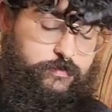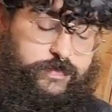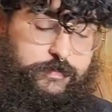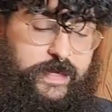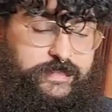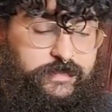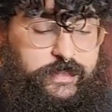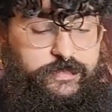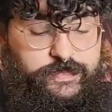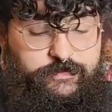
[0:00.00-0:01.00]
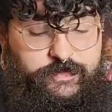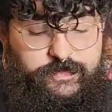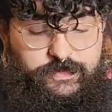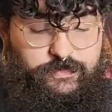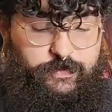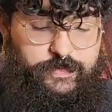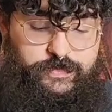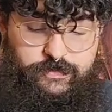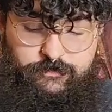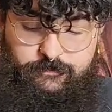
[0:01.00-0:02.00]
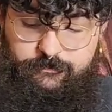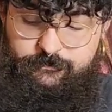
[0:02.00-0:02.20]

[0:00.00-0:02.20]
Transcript: with the masculine energy of the situation.